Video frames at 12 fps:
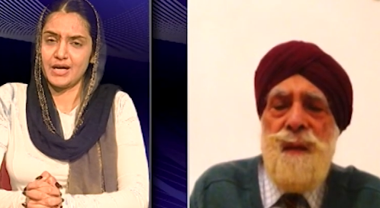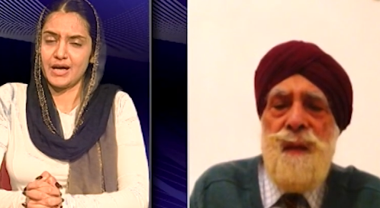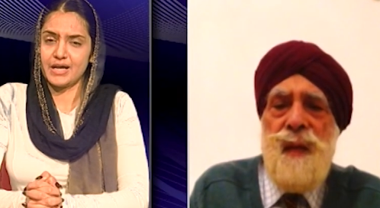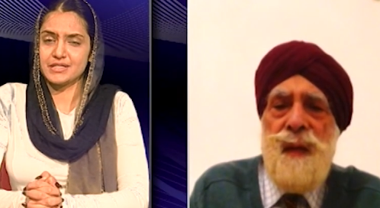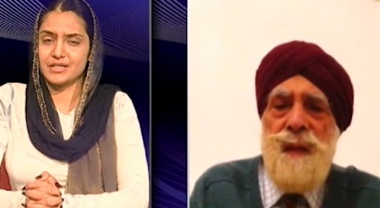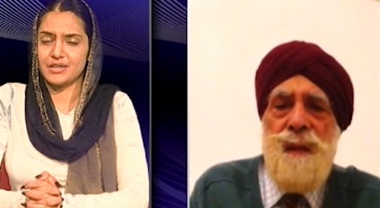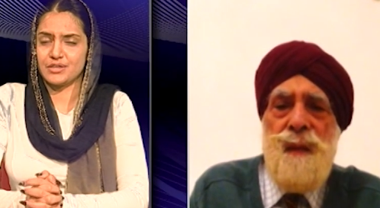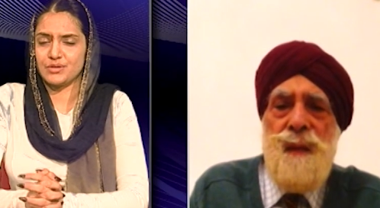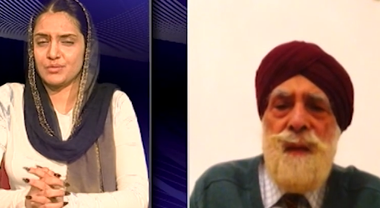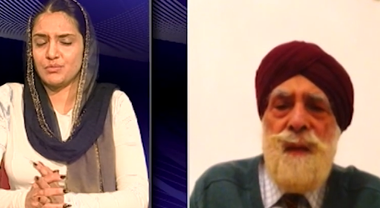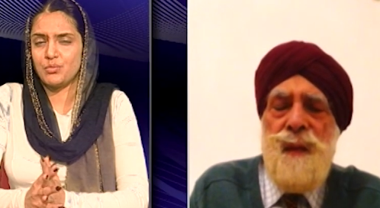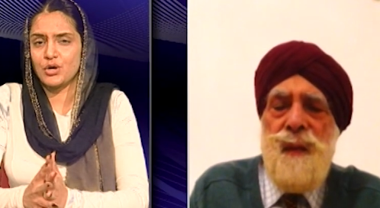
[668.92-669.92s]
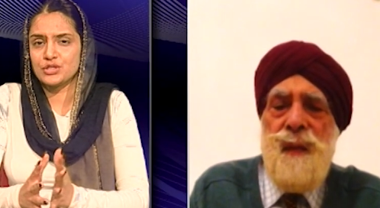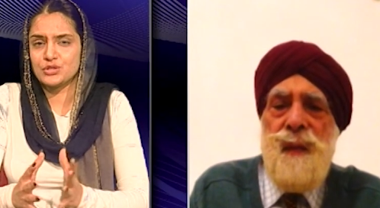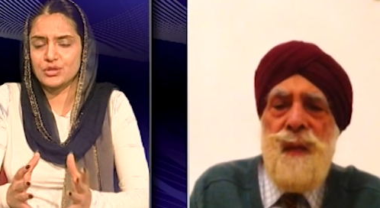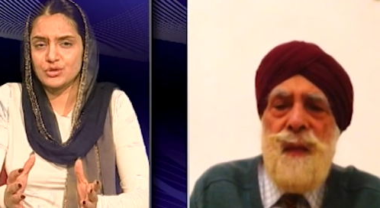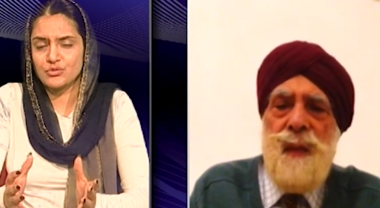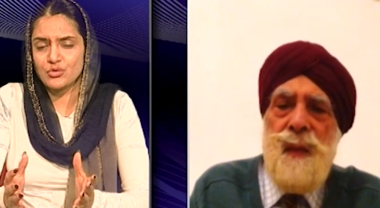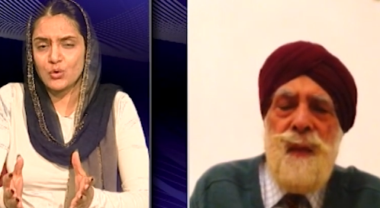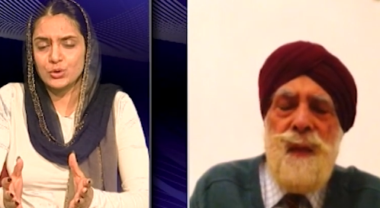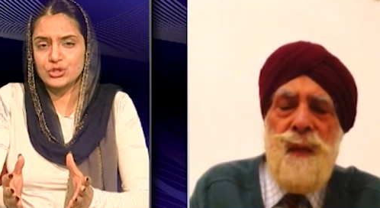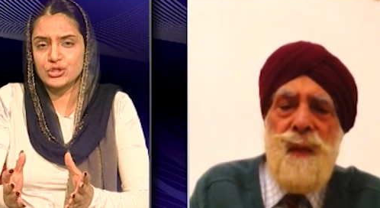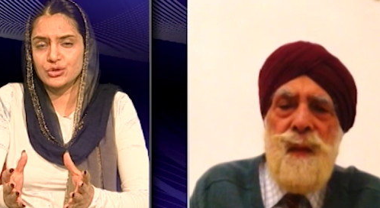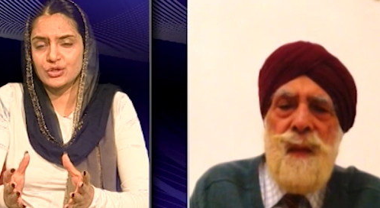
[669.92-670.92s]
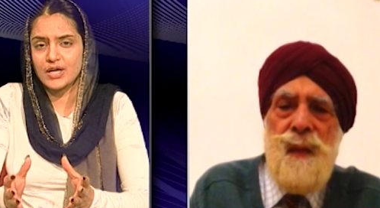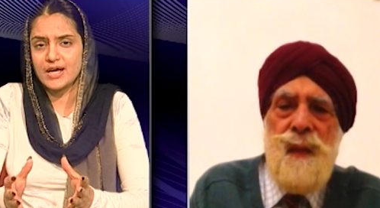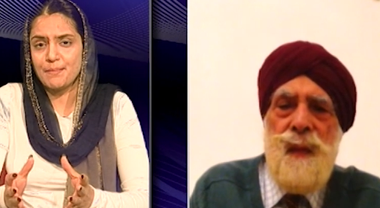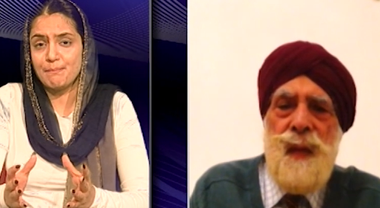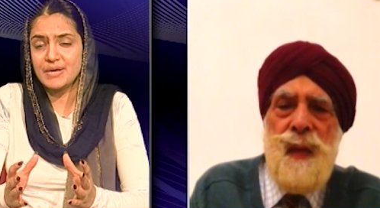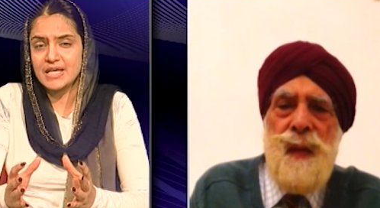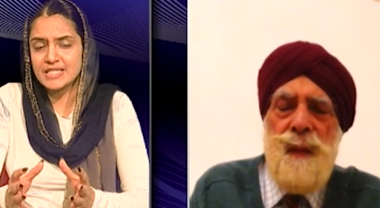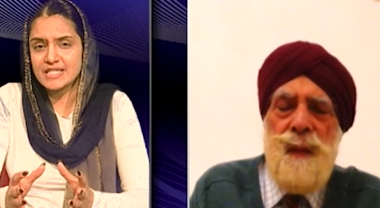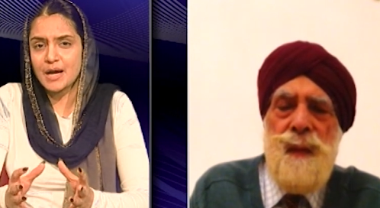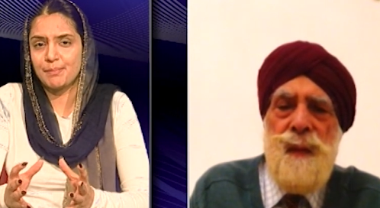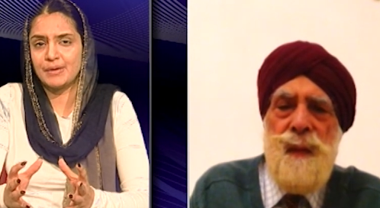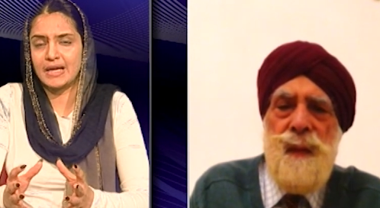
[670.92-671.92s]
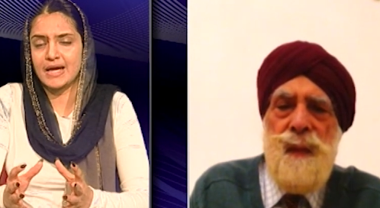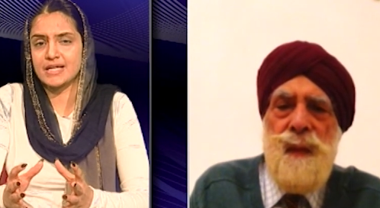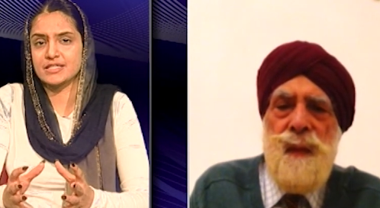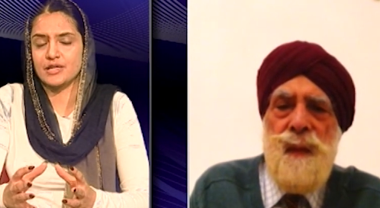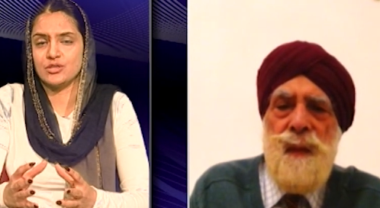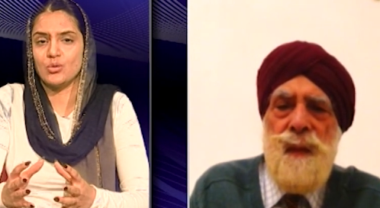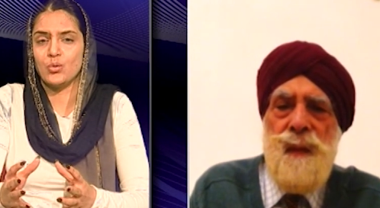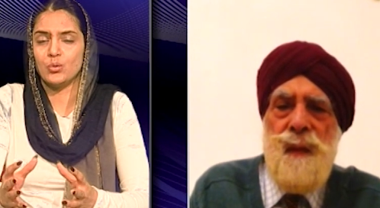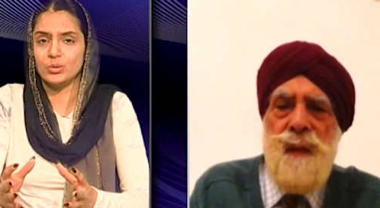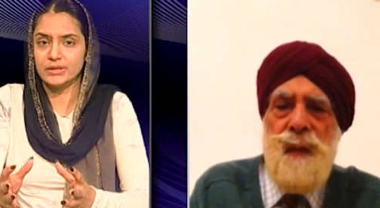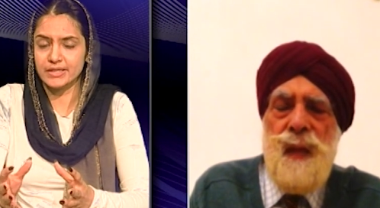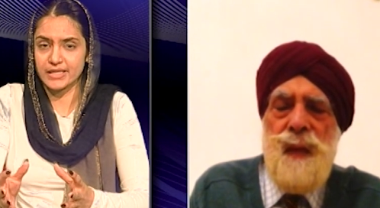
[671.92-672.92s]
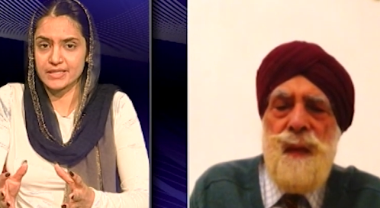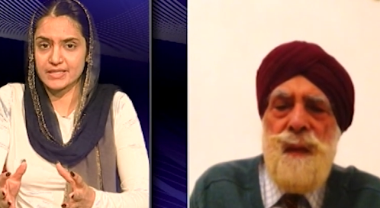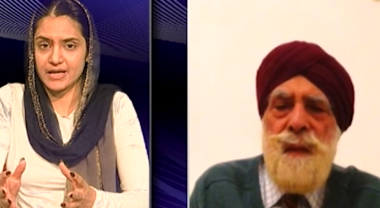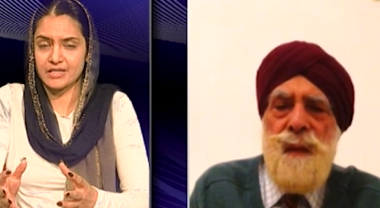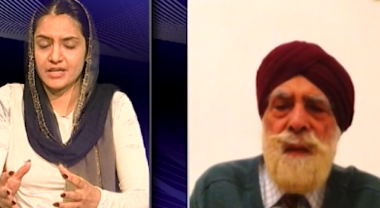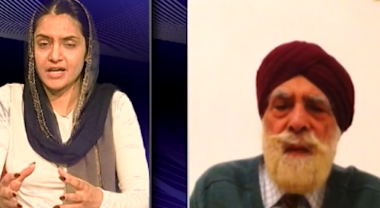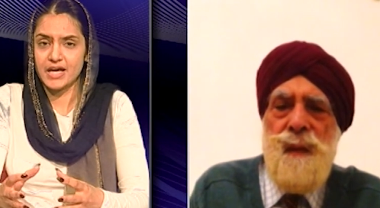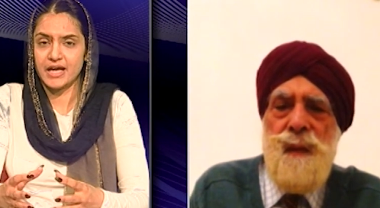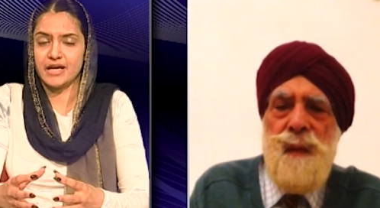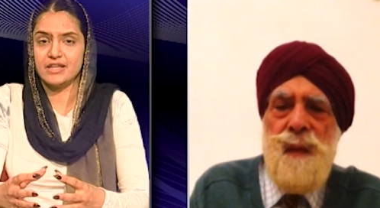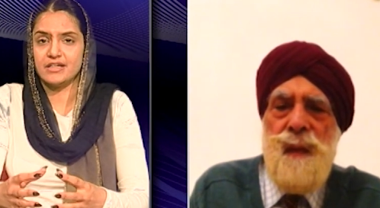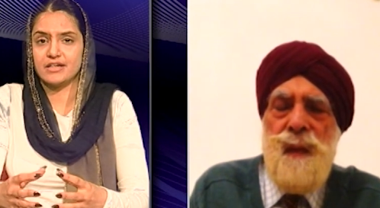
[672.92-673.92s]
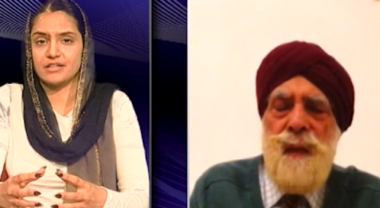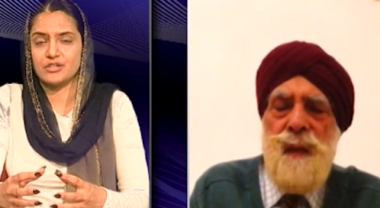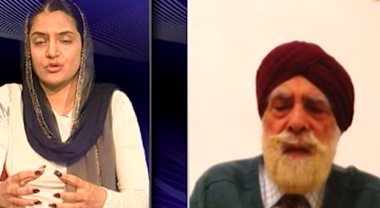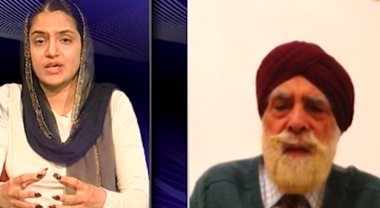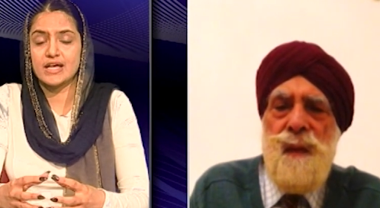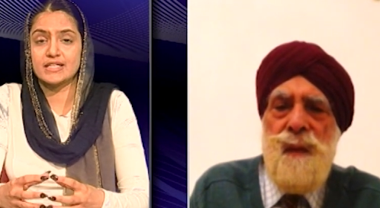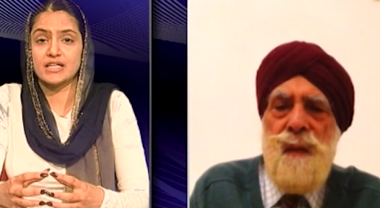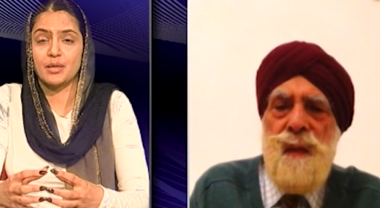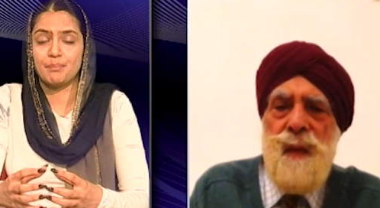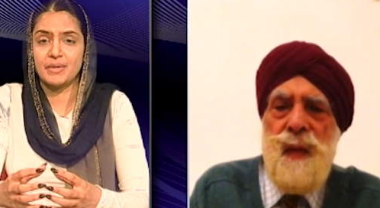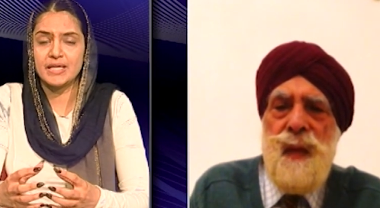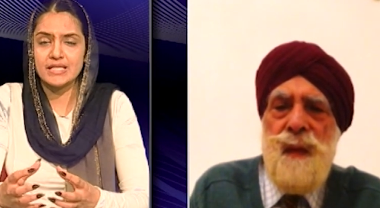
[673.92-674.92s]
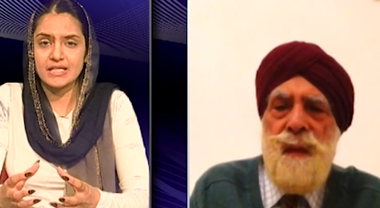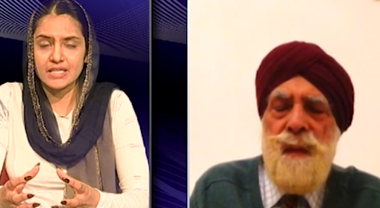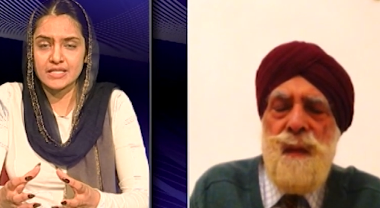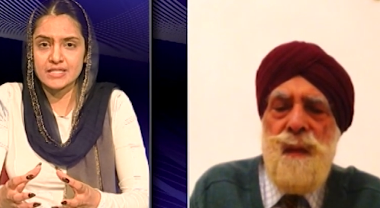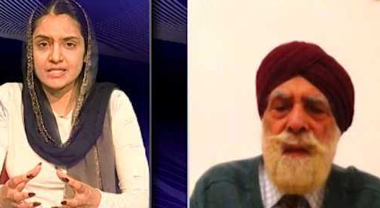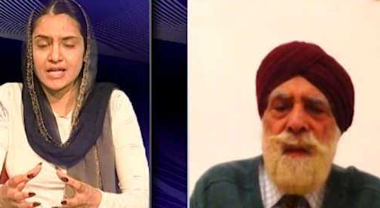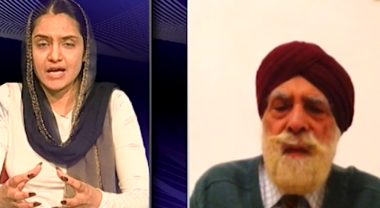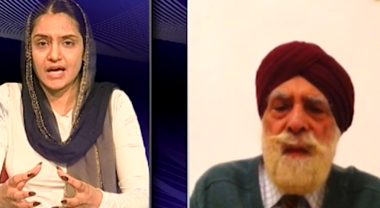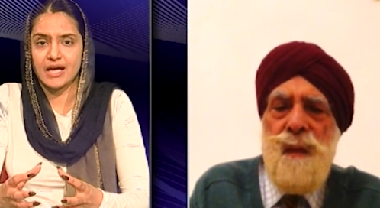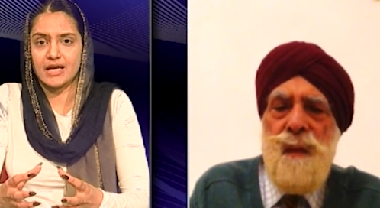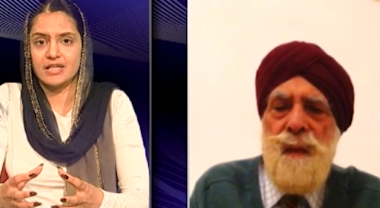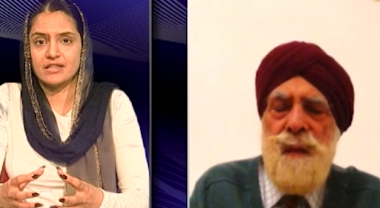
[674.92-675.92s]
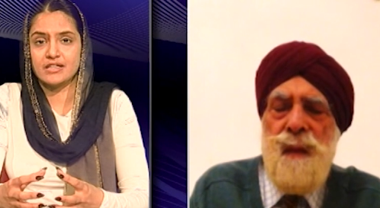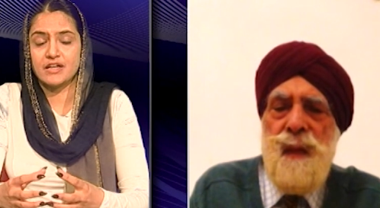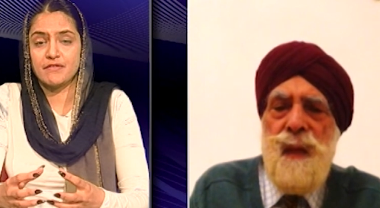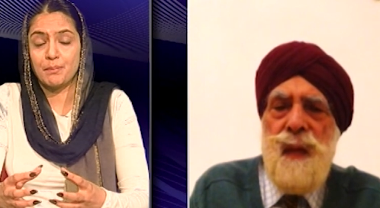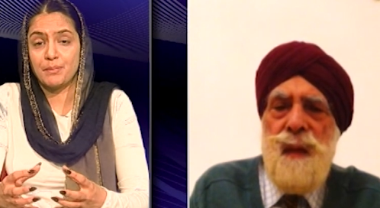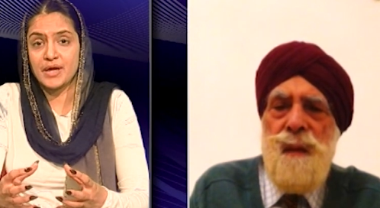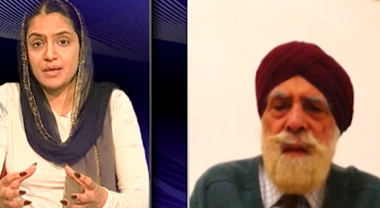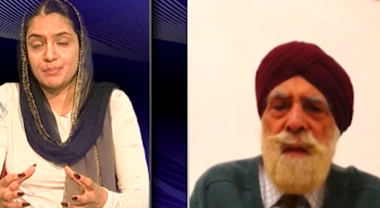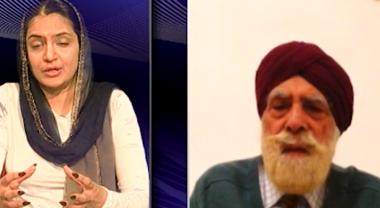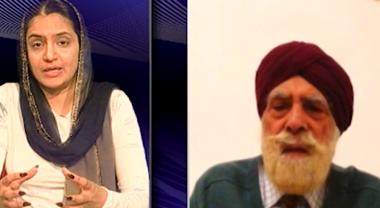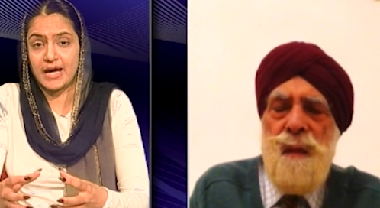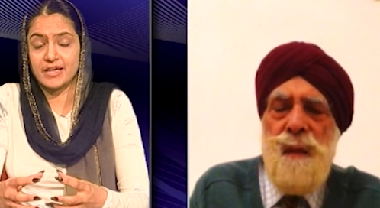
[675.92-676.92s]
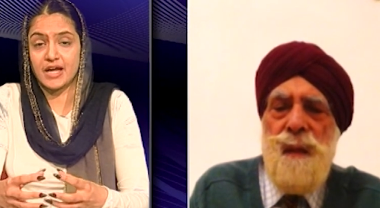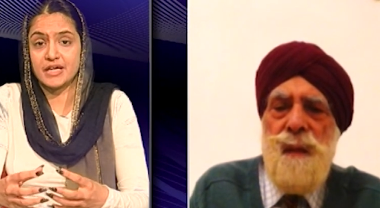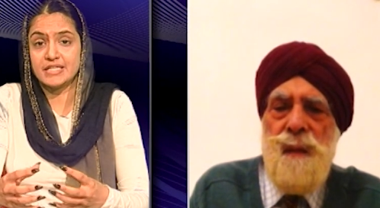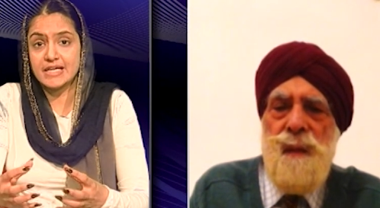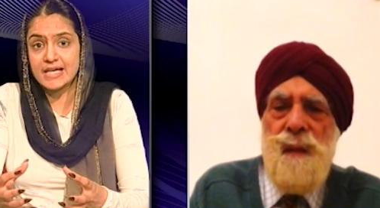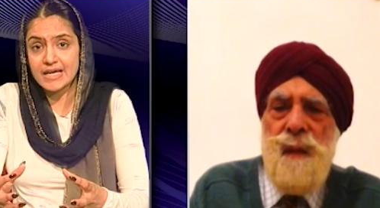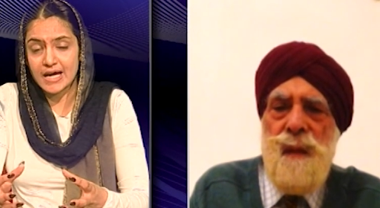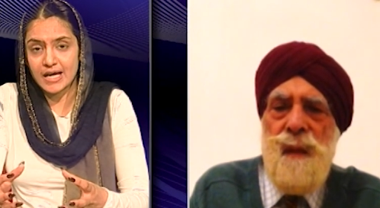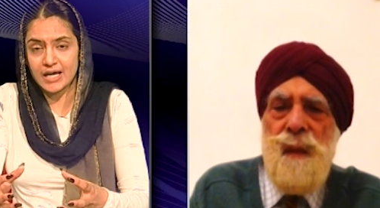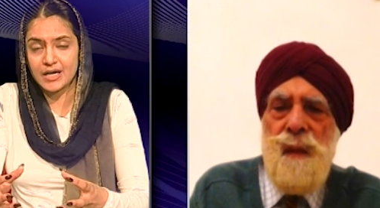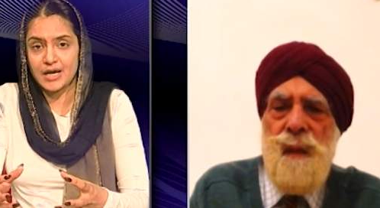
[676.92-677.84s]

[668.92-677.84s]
Speaker 1: And uh, what role do you think media plays in all this, in, in uh, creating opinions, in giving people an idea